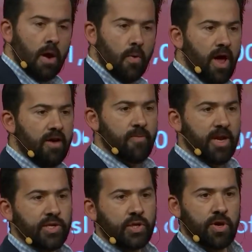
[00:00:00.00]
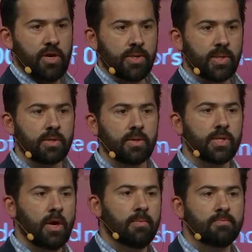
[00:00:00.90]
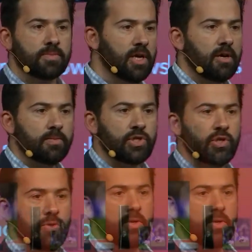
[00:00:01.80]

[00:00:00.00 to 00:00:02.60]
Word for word: We have many screens, sometimes two